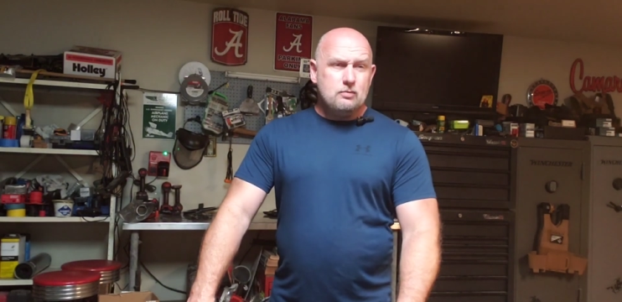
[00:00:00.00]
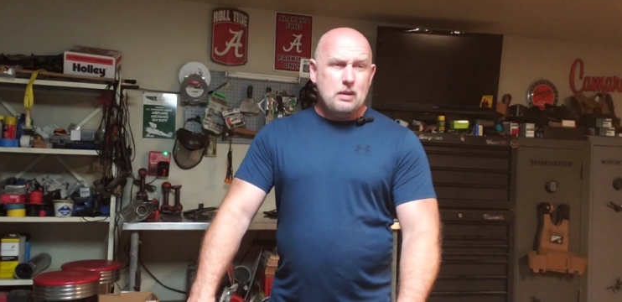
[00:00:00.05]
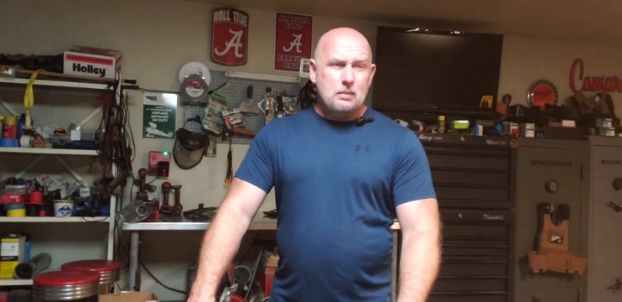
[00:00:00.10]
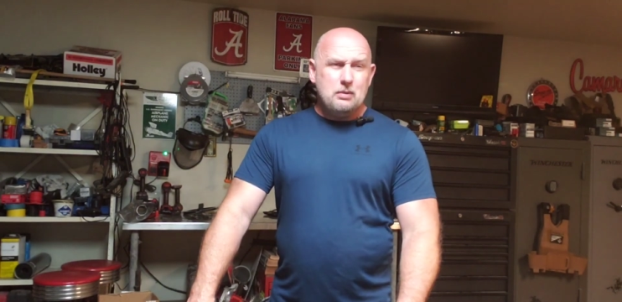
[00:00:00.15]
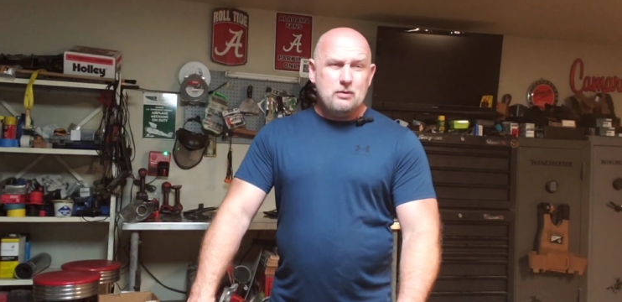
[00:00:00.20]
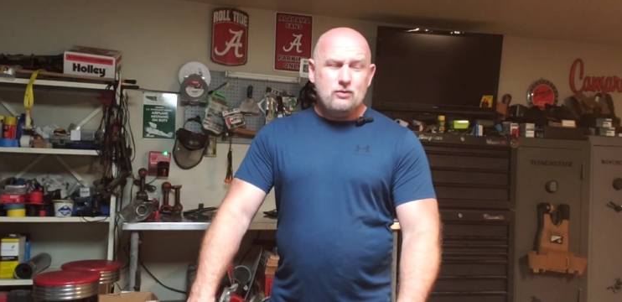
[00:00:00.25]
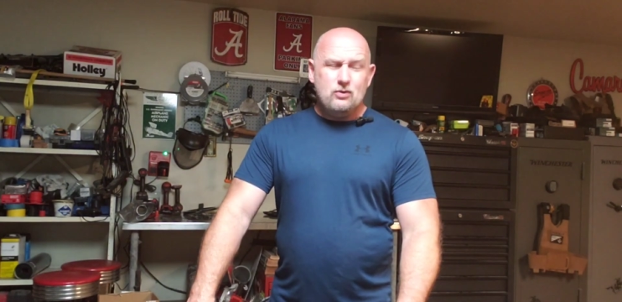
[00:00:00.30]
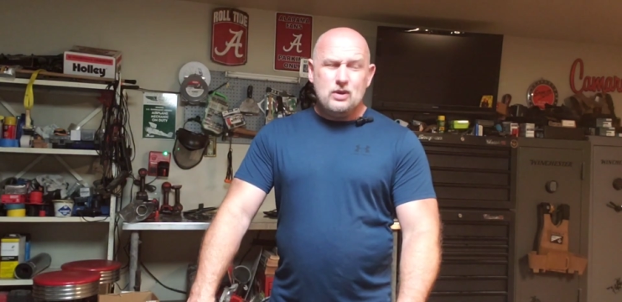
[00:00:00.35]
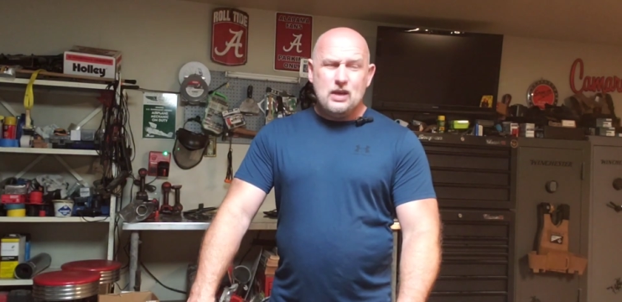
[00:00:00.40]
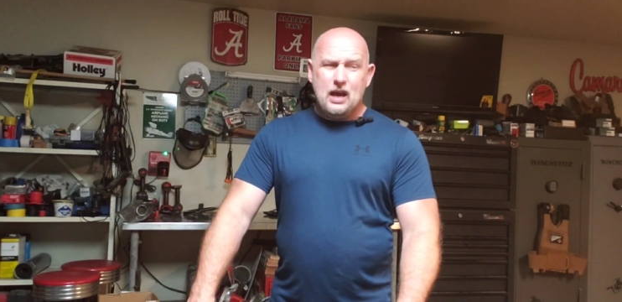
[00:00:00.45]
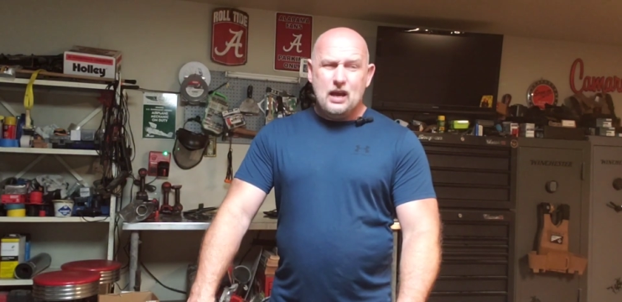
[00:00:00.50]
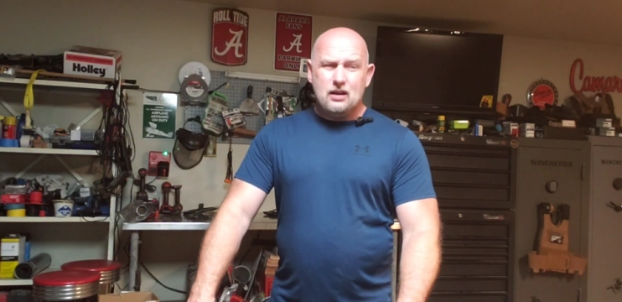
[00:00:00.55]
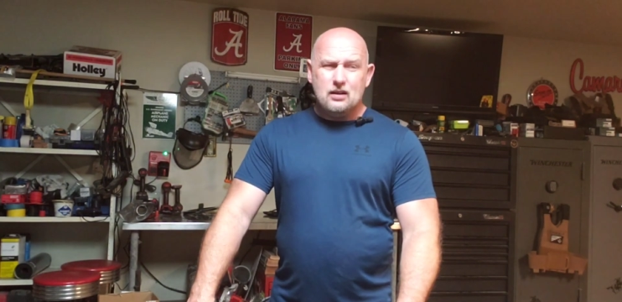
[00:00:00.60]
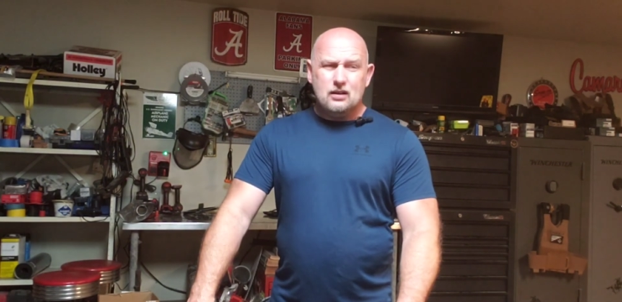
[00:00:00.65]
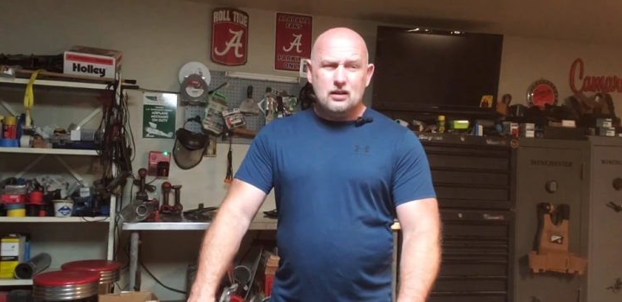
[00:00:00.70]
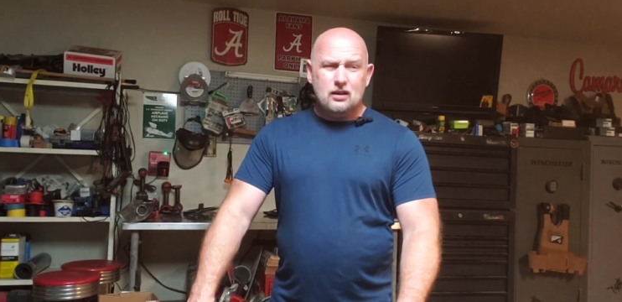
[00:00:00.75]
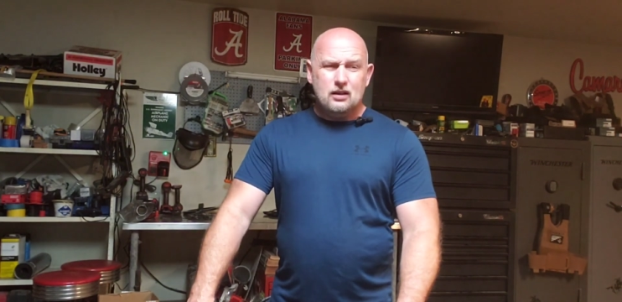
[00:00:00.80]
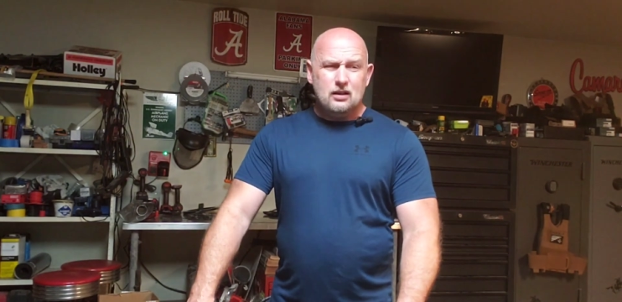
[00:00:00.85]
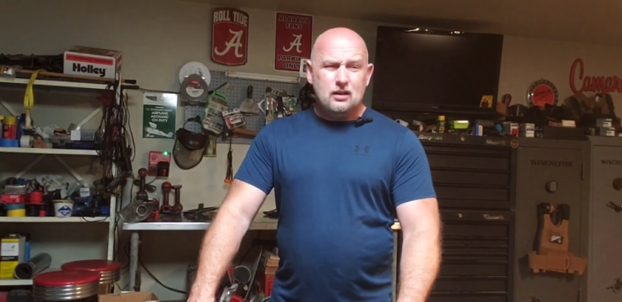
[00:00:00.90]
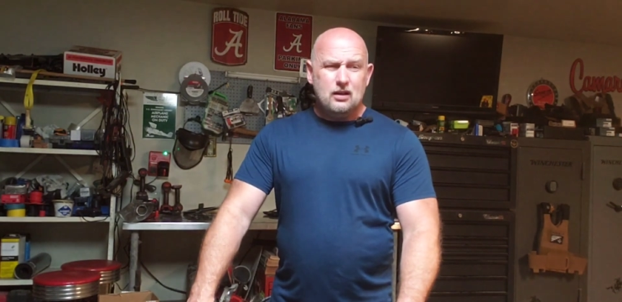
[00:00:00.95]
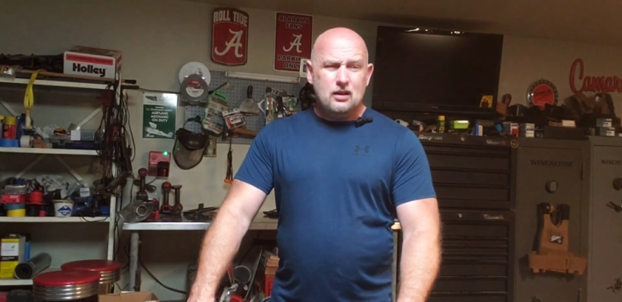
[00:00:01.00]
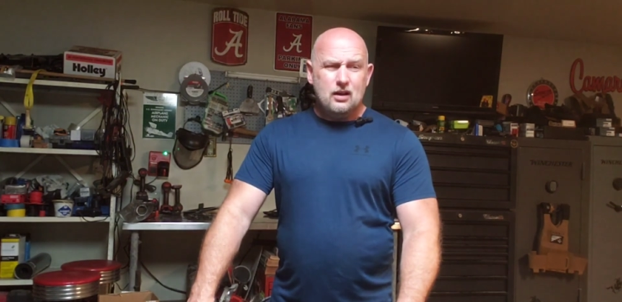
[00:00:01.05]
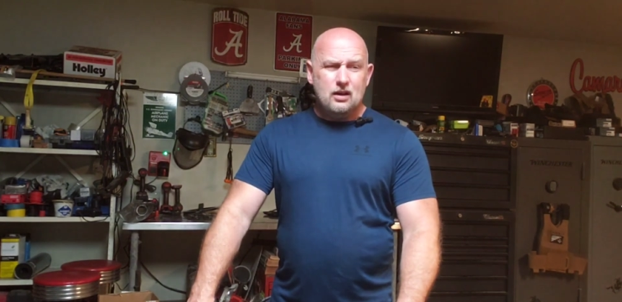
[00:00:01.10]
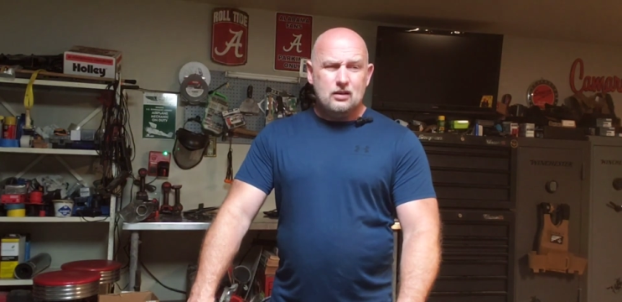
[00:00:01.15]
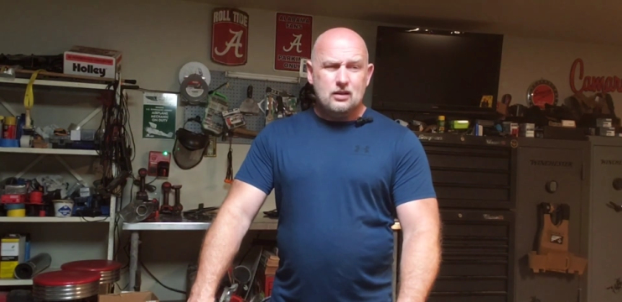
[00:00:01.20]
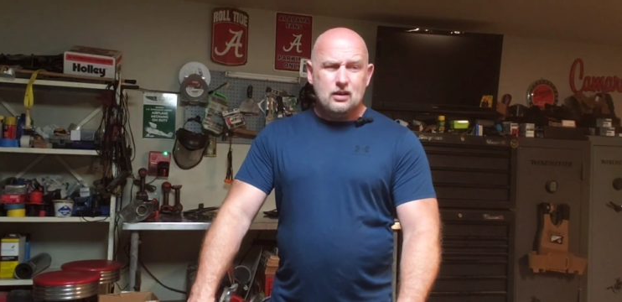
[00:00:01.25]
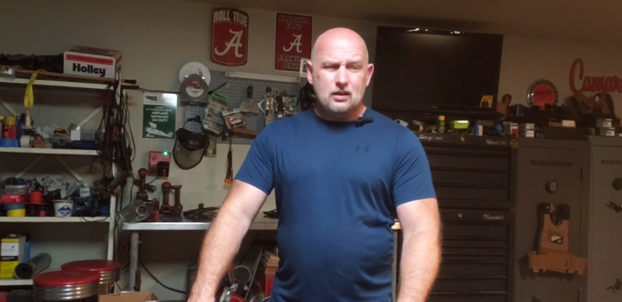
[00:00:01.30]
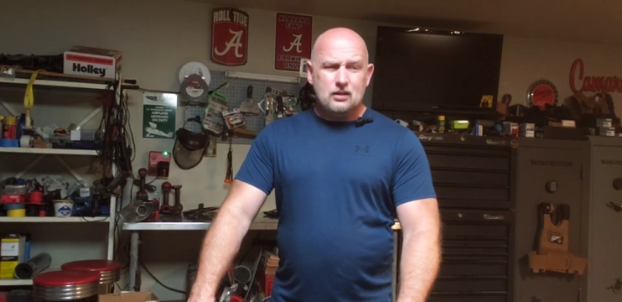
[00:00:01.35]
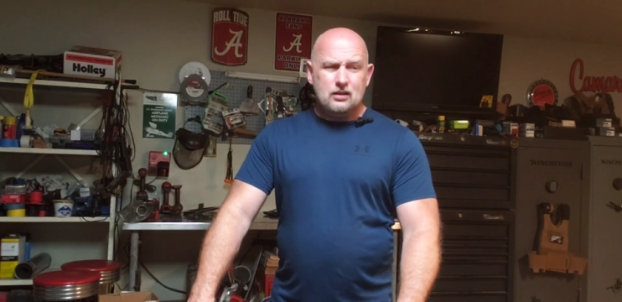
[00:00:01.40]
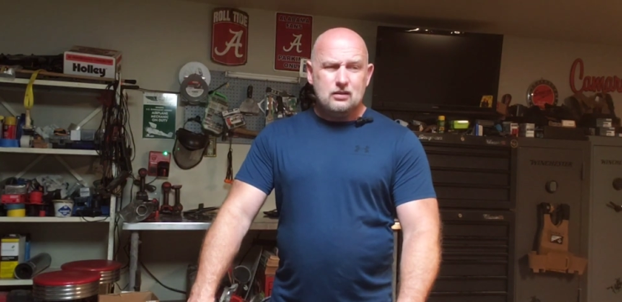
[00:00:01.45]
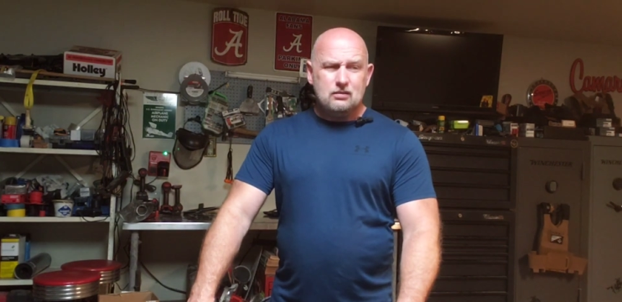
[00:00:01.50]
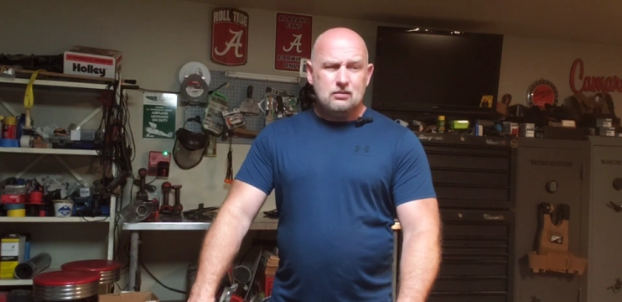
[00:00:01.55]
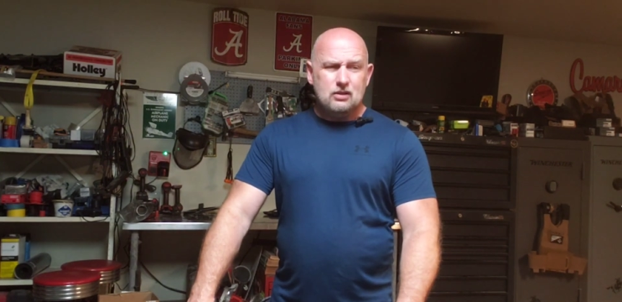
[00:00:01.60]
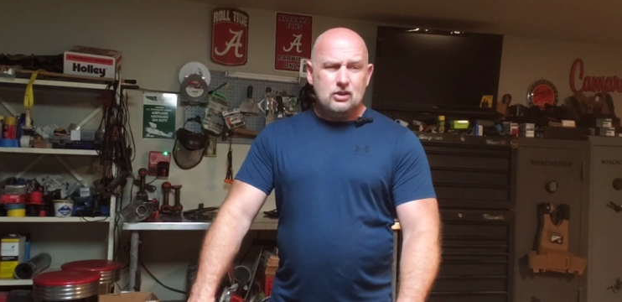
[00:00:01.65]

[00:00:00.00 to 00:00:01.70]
Maybe if you got a